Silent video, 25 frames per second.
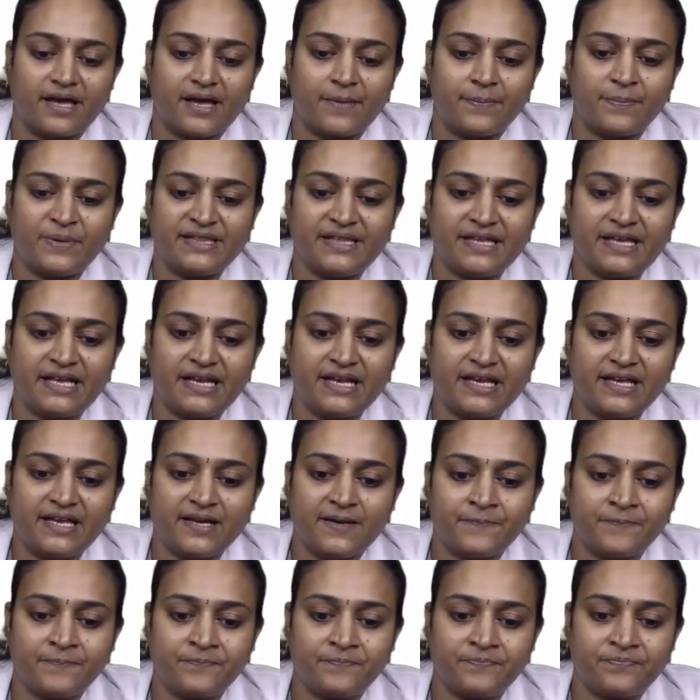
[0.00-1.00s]

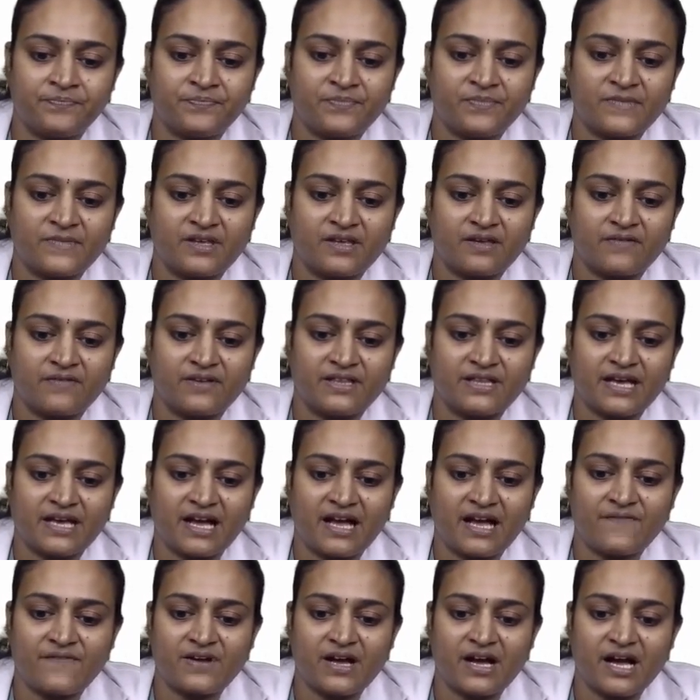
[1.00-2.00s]
epithelium which
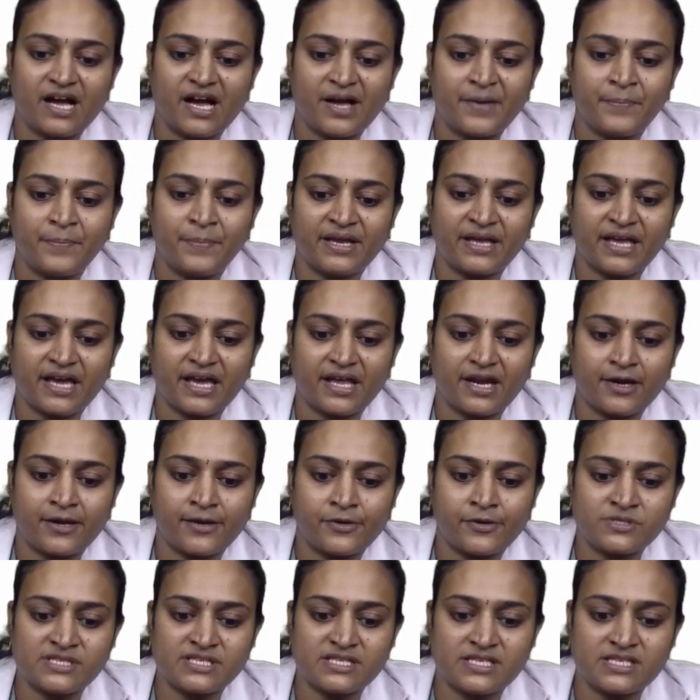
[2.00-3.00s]
have a
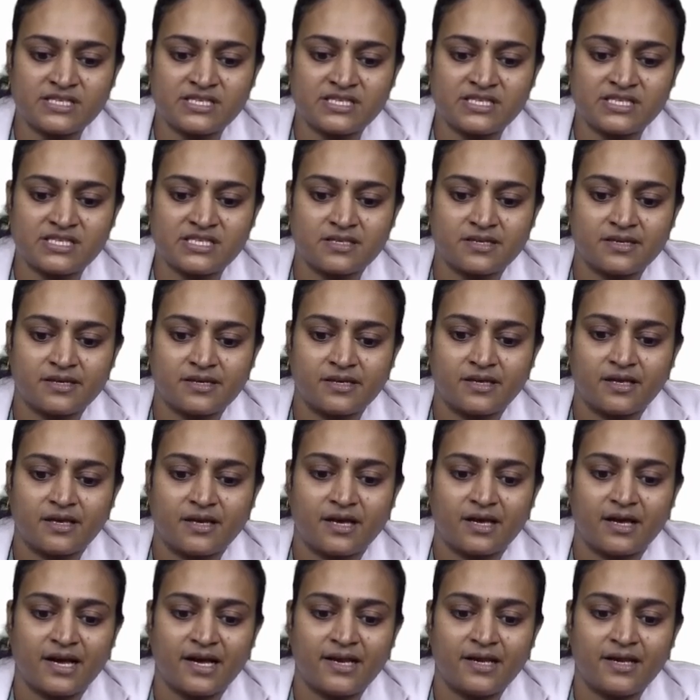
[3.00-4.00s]
hyperkeratosis
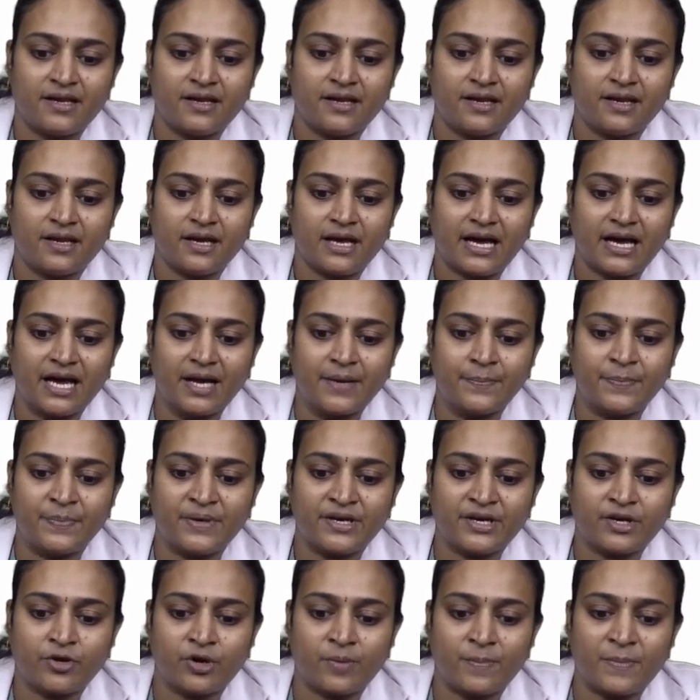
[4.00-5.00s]
and
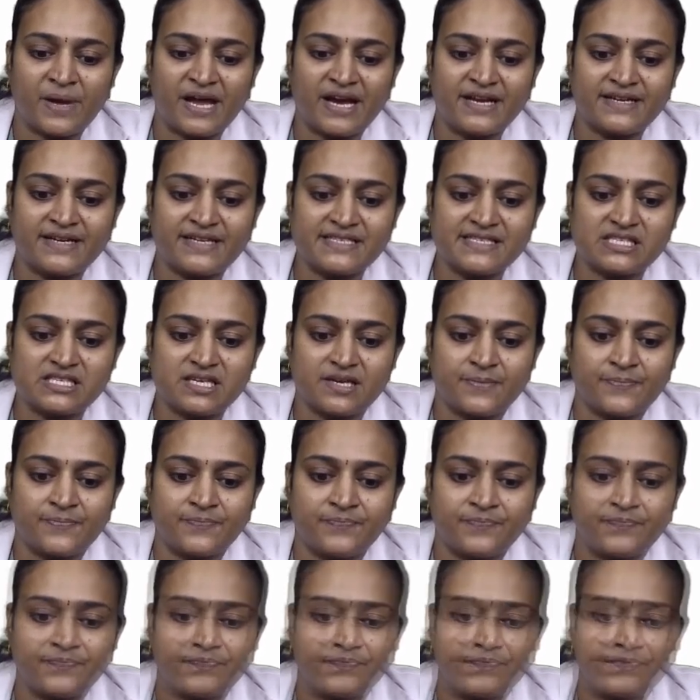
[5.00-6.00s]
hyperchromatism.
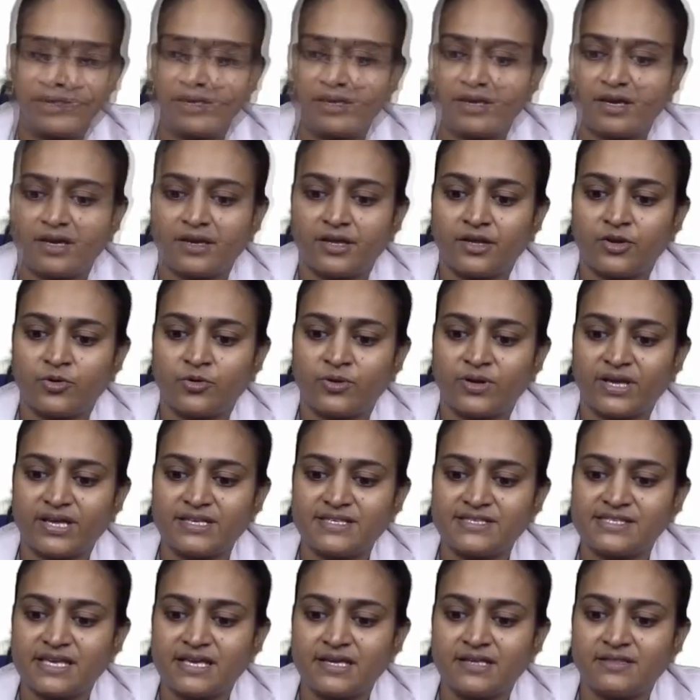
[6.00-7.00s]
Here you
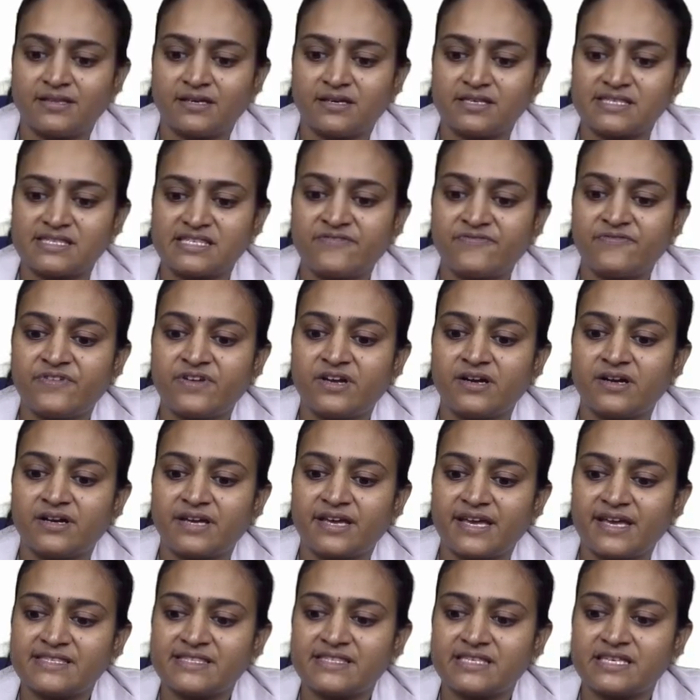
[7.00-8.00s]
can see the severe
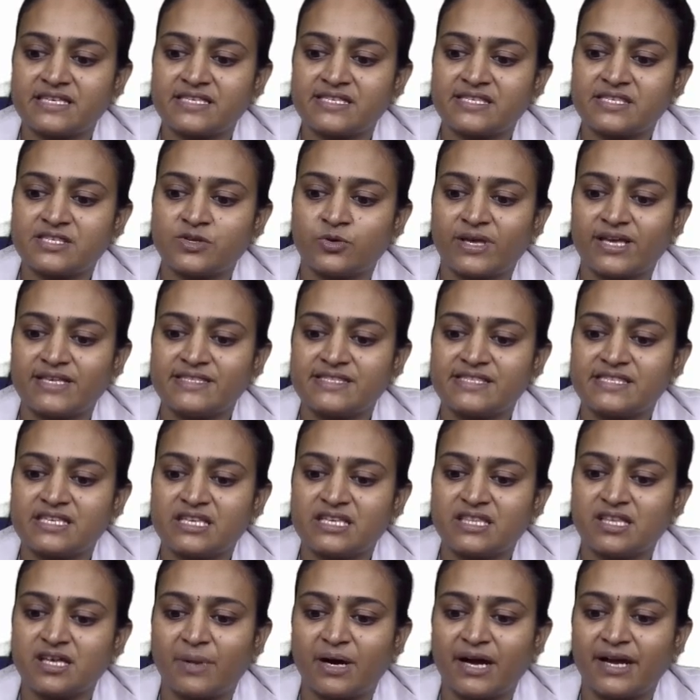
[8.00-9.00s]
cases, you can
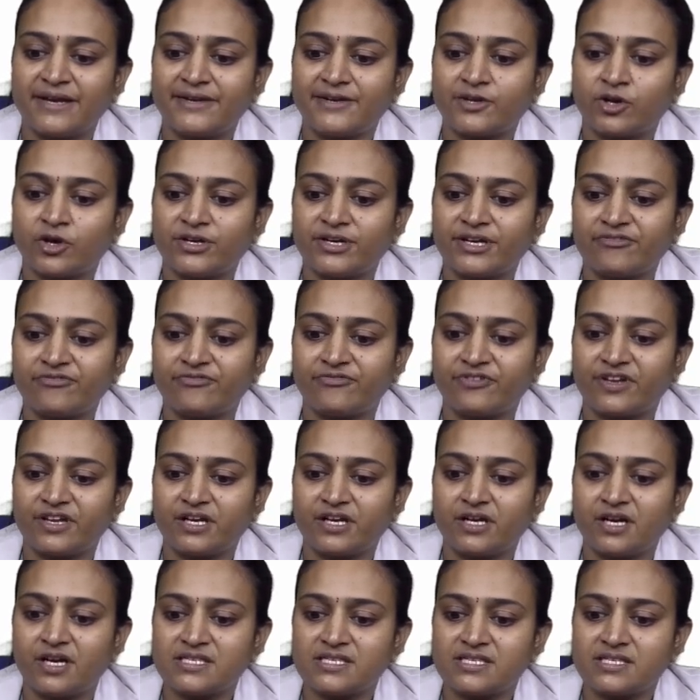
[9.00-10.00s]
see the mitotic
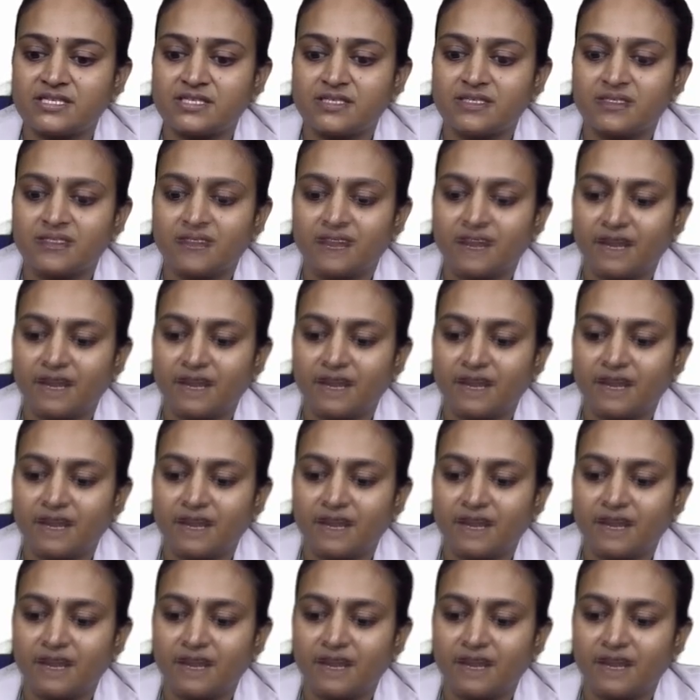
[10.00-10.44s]
figures